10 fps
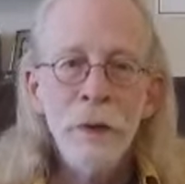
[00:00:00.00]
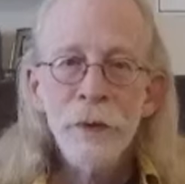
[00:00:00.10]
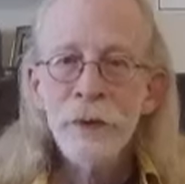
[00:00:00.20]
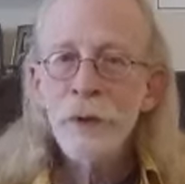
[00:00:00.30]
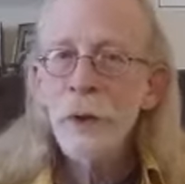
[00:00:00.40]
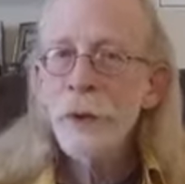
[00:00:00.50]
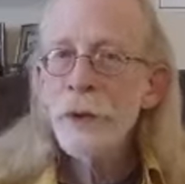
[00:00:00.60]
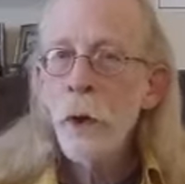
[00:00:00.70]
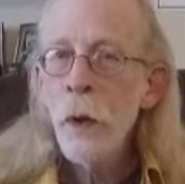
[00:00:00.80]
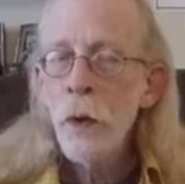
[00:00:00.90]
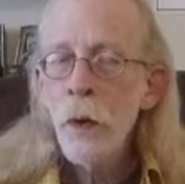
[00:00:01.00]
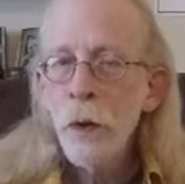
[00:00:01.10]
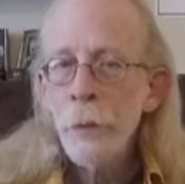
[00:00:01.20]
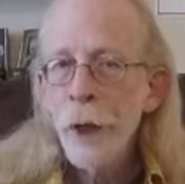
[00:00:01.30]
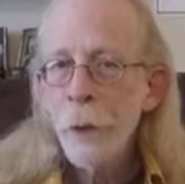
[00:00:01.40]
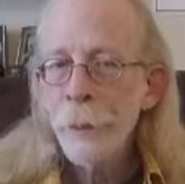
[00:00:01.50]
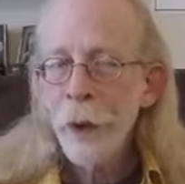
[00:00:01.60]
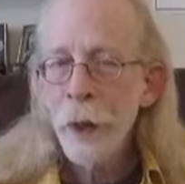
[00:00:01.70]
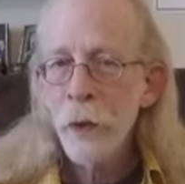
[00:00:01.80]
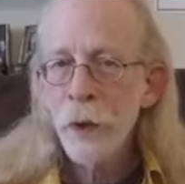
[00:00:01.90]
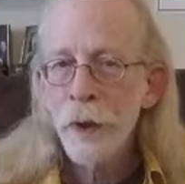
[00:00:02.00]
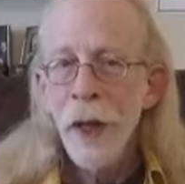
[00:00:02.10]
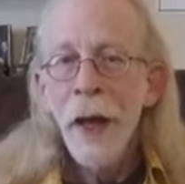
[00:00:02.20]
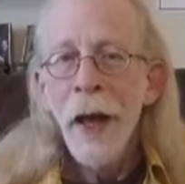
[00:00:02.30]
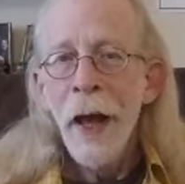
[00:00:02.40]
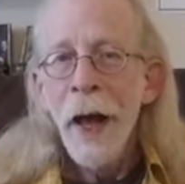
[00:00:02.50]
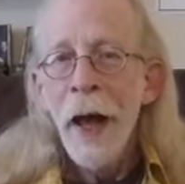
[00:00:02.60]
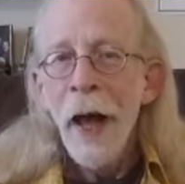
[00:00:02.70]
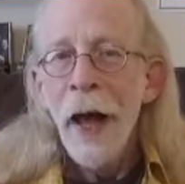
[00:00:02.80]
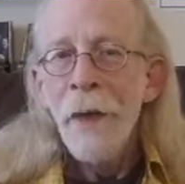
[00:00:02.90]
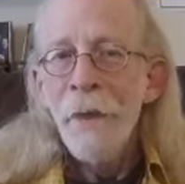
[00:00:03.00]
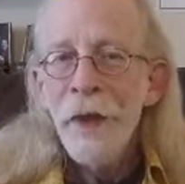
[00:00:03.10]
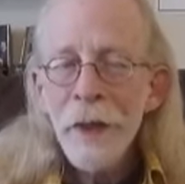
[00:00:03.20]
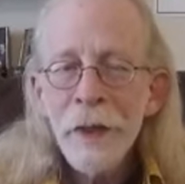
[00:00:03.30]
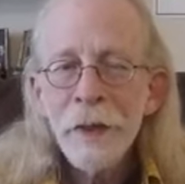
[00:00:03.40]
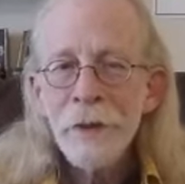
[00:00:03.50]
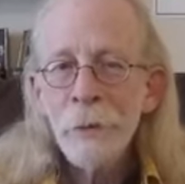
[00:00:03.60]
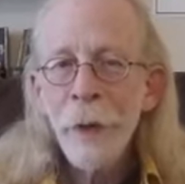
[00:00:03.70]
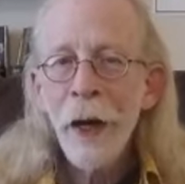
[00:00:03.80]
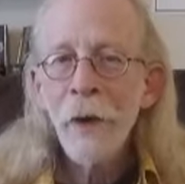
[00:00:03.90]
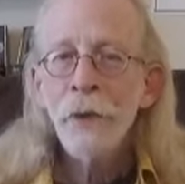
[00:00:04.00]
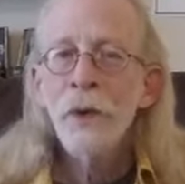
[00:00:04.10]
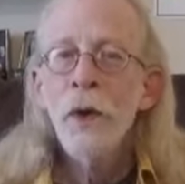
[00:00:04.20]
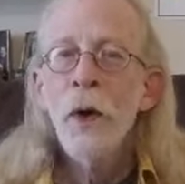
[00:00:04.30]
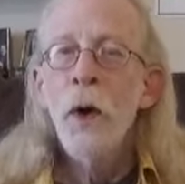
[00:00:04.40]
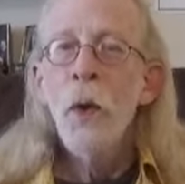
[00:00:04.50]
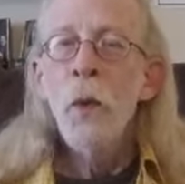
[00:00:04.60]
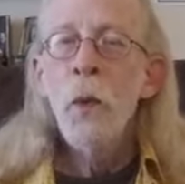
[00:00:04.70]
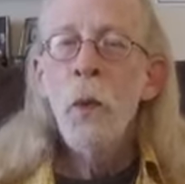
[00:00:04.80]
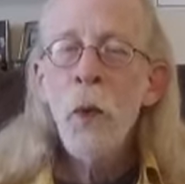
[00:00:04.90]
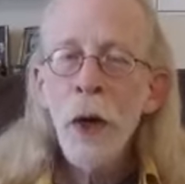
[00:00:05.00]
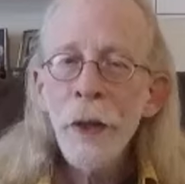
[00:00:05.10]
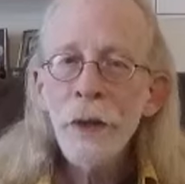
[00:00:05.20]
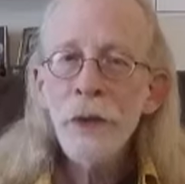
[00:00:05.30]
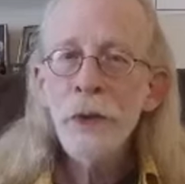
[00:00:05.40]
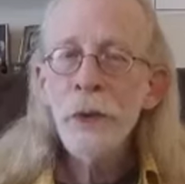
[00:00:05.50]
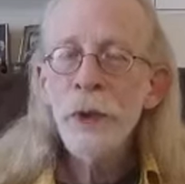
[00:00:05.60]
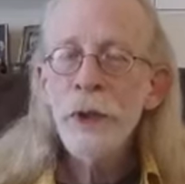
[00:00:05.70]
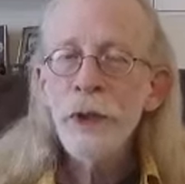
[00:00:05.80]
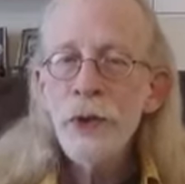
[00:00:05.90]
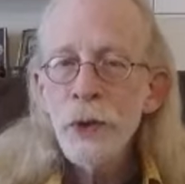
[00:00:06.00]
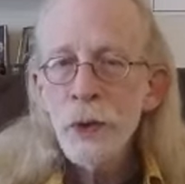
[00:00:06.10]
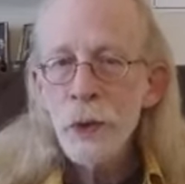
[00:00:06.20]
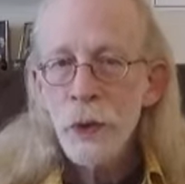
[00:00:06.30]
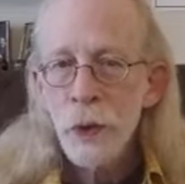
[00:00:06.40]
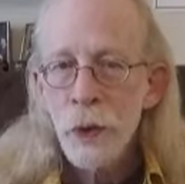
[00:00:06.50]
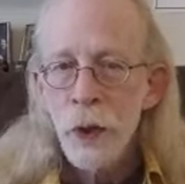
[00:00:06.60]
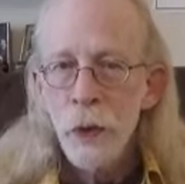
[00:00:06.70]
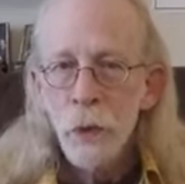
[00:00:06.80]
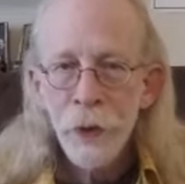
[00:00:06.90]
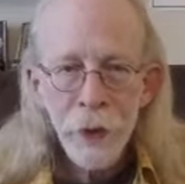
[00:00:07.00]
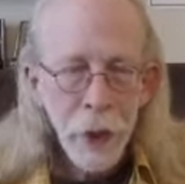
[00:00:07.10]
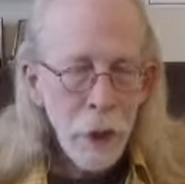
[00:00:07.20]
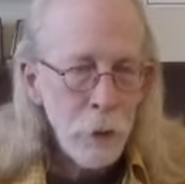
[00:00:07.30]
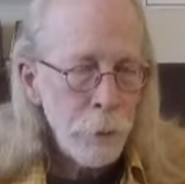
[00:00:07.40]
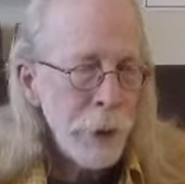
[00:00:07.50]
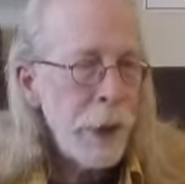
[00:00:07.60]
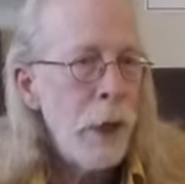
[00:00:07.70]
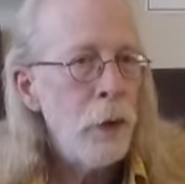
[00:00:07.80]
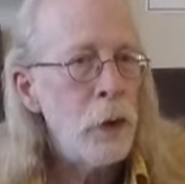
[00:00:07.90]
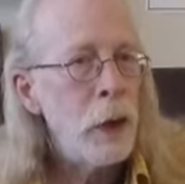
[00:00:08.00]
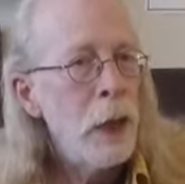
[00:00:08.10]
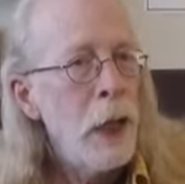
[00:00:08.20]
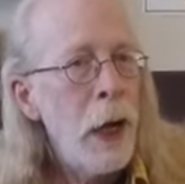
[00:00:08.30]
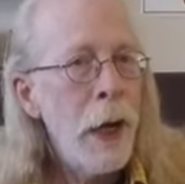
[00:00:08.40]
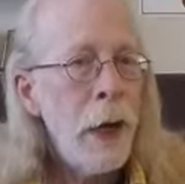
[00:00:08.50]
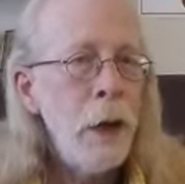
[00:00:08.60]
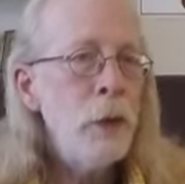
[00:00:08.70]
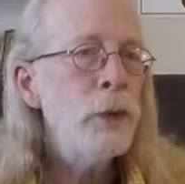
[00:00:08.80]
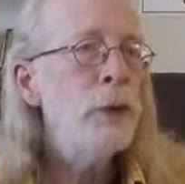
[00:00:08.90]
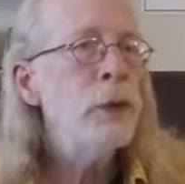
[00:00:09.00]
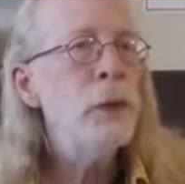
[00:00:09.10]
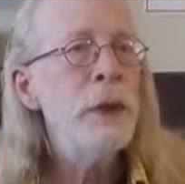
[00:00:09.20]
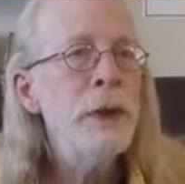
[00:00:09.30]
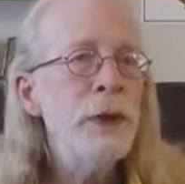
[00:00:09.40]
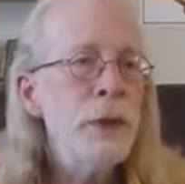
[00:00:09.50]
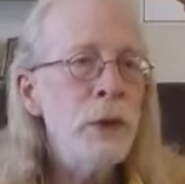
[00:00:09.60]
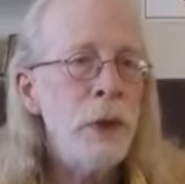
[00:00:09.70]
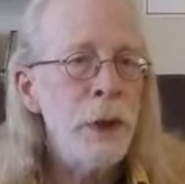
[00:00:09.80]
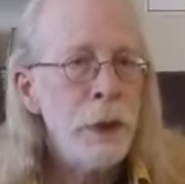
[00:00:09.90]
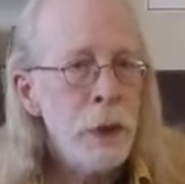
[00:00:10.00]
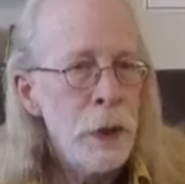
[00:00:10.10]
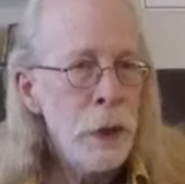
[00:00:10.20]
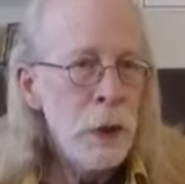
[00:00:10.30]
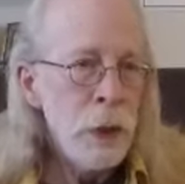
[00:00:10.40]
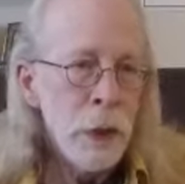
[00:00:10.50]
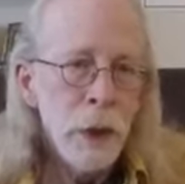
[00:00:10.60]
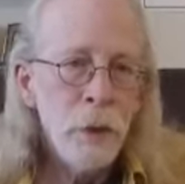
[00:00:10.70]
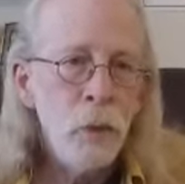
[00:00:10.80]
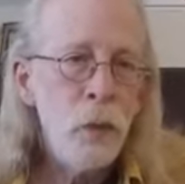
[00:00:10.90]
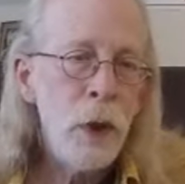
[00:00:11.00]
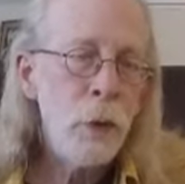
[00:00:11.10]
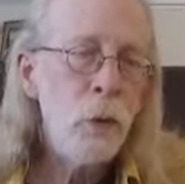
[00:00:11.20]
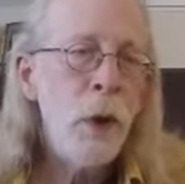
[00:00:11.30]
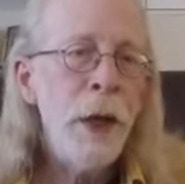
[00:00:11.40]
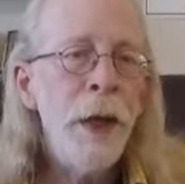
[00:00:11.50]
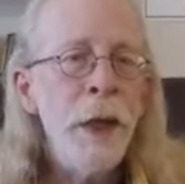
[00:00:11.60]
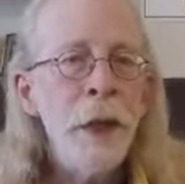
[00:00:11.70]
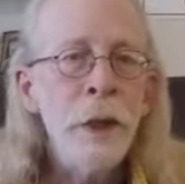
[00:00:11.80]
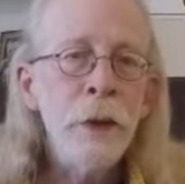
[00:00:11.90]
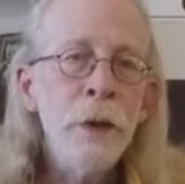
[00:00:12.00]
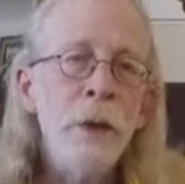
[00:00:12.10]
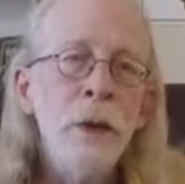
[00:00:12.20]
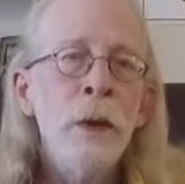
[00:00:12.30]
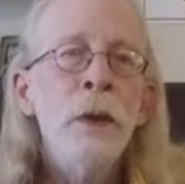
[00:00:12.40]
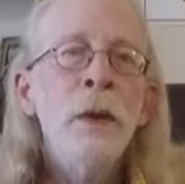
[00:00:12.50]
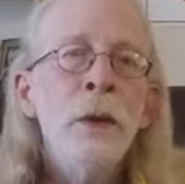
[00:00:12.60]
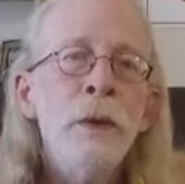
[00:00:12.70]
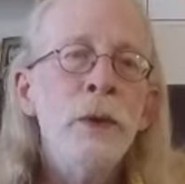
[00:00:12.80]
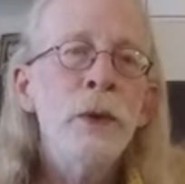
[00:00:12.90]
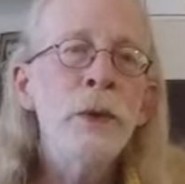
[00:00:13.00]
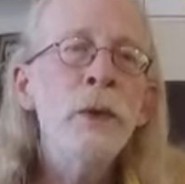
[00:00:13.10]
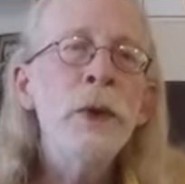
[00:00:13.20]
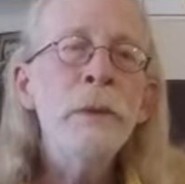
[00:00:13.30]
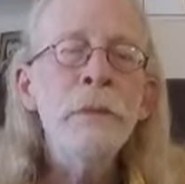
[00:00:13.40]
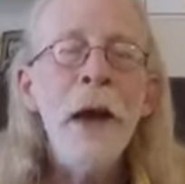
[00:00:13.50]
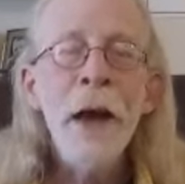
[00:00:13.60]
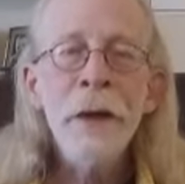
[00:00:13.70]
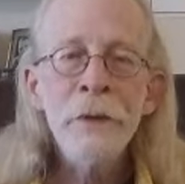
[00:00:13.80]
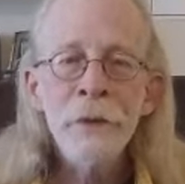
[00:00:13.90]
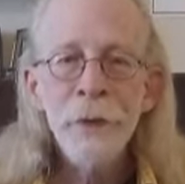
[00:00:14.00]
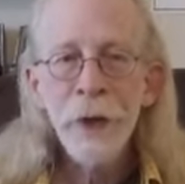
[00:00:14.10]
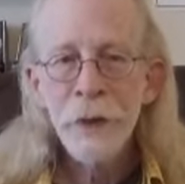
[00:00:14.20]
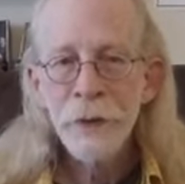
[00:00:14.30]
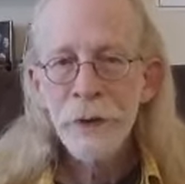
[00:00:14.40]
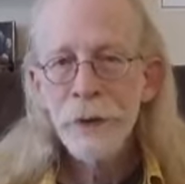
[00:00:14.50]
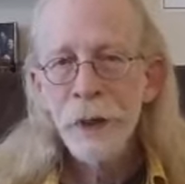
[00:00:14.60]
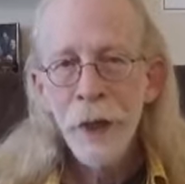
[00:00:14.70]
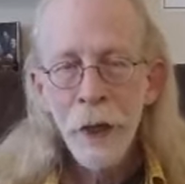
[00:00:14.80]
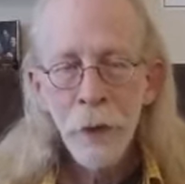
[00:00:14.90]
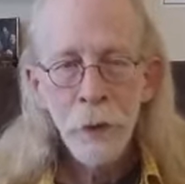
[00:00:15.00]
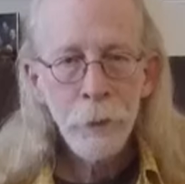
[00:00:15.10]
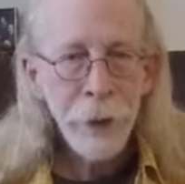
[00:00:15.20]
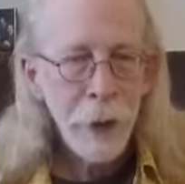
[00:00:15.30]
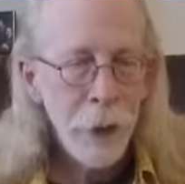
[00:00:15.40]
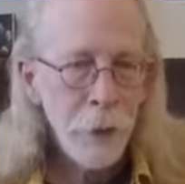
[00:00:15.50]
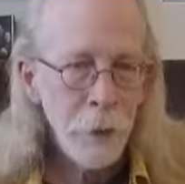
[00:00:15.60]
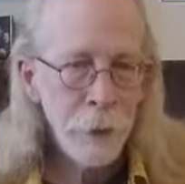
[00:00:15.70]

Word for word: So it's all about power. Then it's about, what do we do with our power? How do we do it? In what way do we manifest our power?